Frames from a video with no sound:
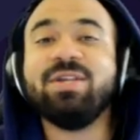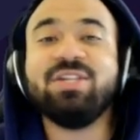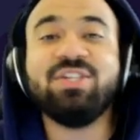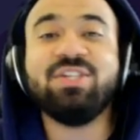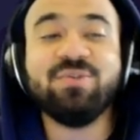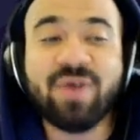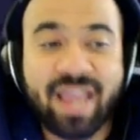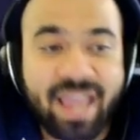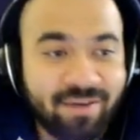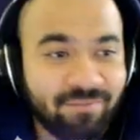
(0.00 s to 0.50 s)
it, we
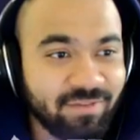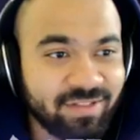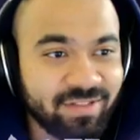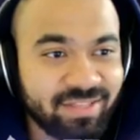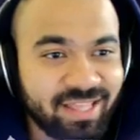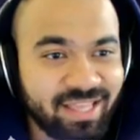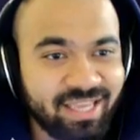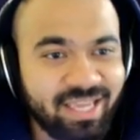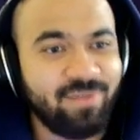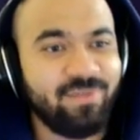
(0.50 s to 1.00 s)
do
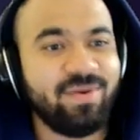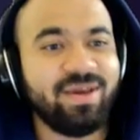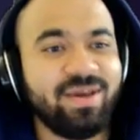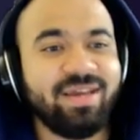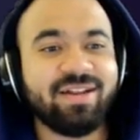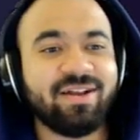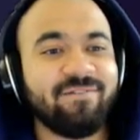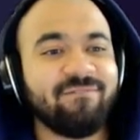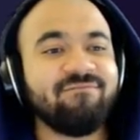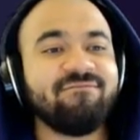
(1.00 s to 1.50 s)
everything and we
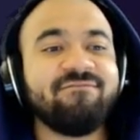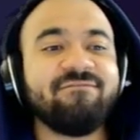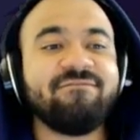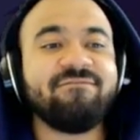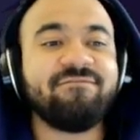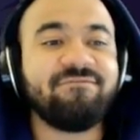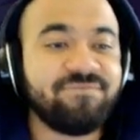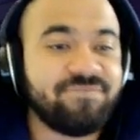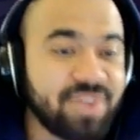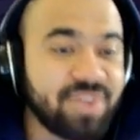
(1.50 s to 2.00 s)
get our
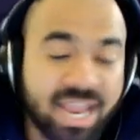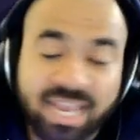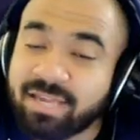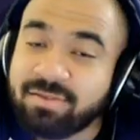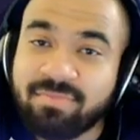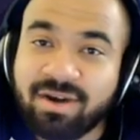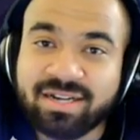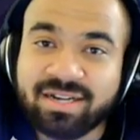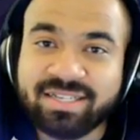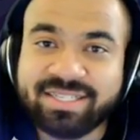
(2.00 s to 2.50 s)

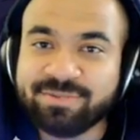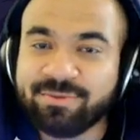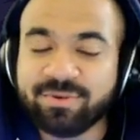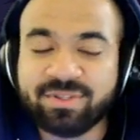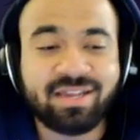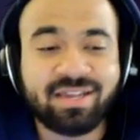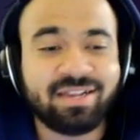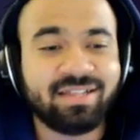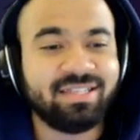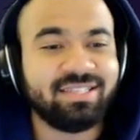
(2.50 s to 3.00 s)
fucking money's
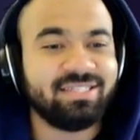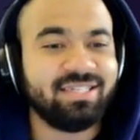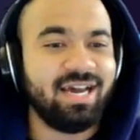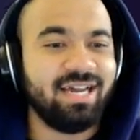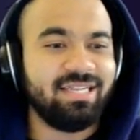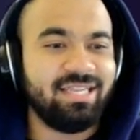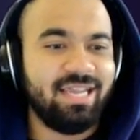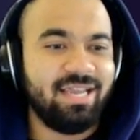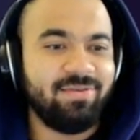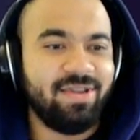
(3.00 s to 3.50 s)
worth out of this
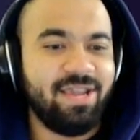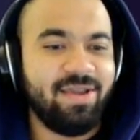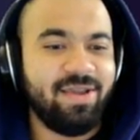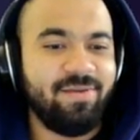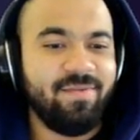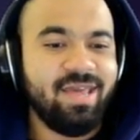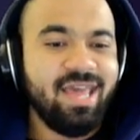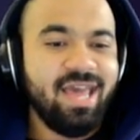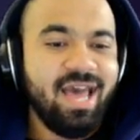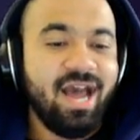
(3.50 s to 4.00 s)
goddamn
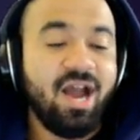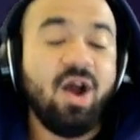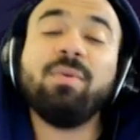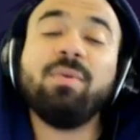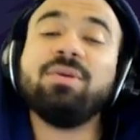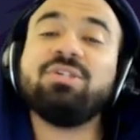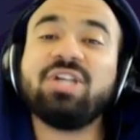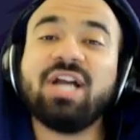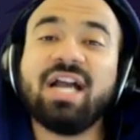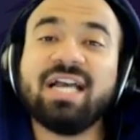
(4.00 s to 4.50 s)
game. I
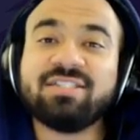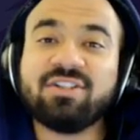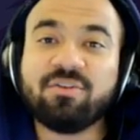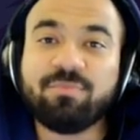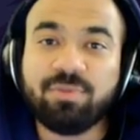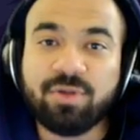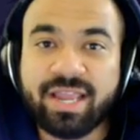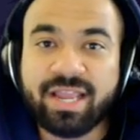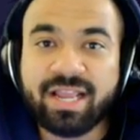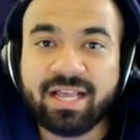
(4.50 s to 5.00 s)
hope that you guys that
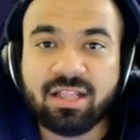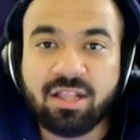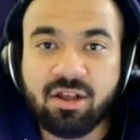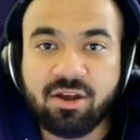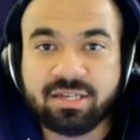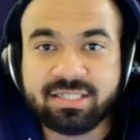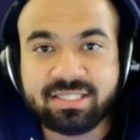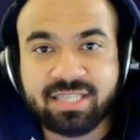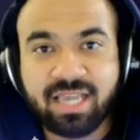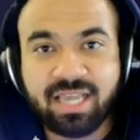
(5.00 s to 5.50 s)
are playing
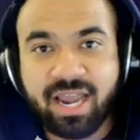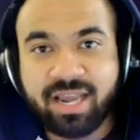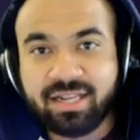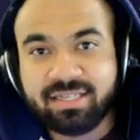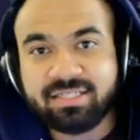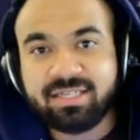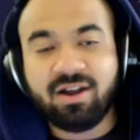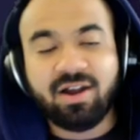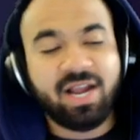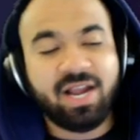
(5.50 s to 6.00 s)
alongside
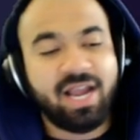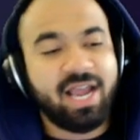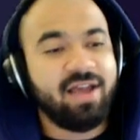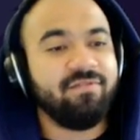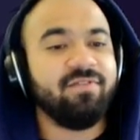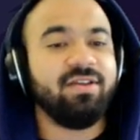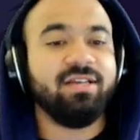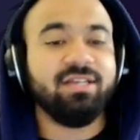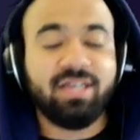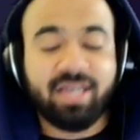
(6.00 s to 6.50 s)
us are
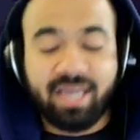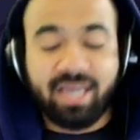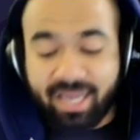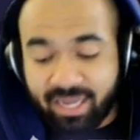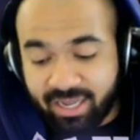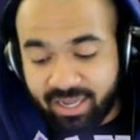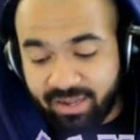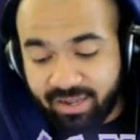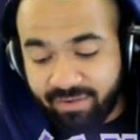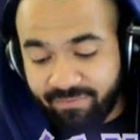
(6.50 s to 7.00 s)
having
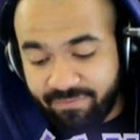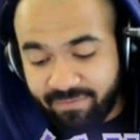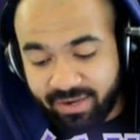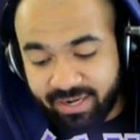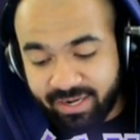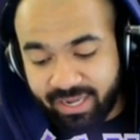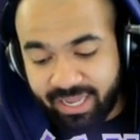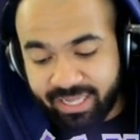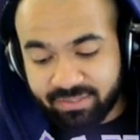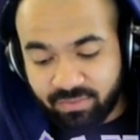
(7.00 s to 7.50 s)
uh,
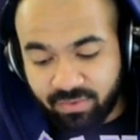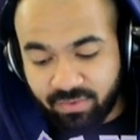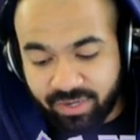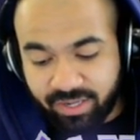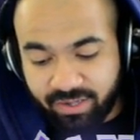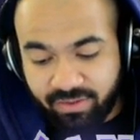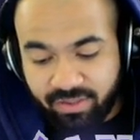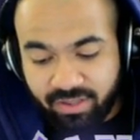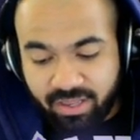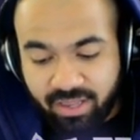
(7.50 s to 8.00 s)
fun as
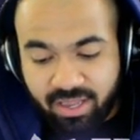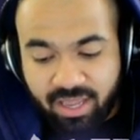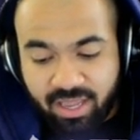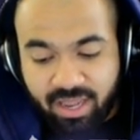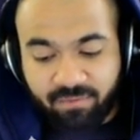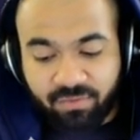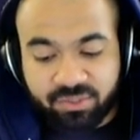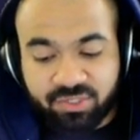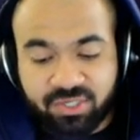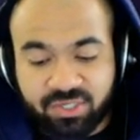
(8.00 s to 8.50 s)
well.
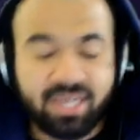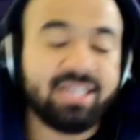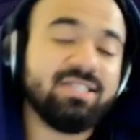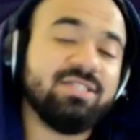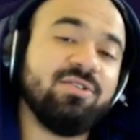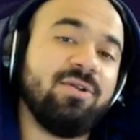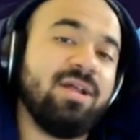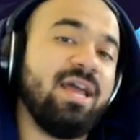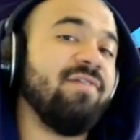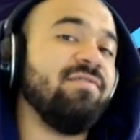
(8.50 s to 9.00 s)
And for those of you guys
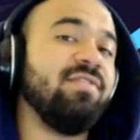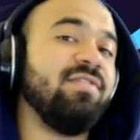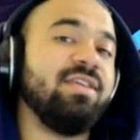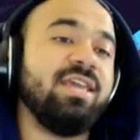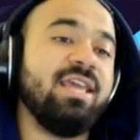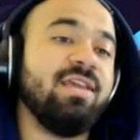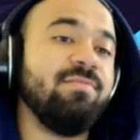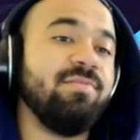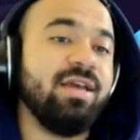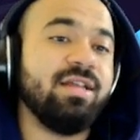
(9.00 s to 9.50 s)
that don't have the
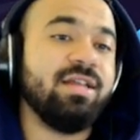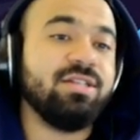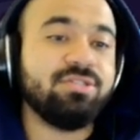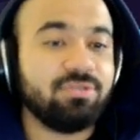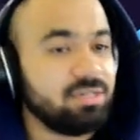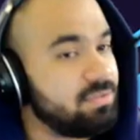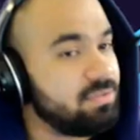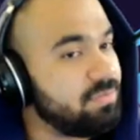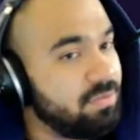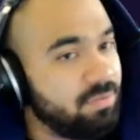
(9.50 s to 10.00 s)
game yet,
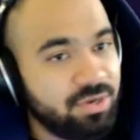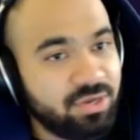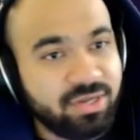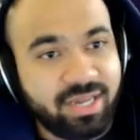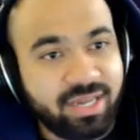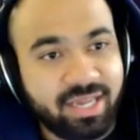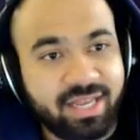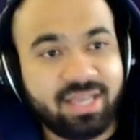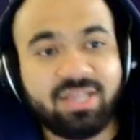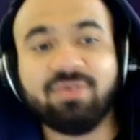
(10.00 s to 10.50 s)
trust me, when you
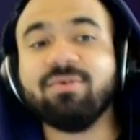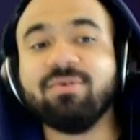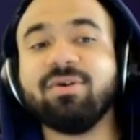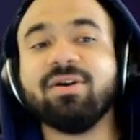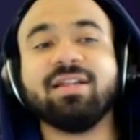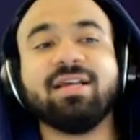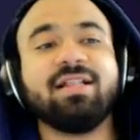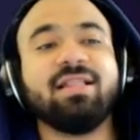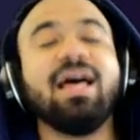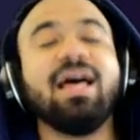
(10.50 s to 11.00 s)
get it, you're gonna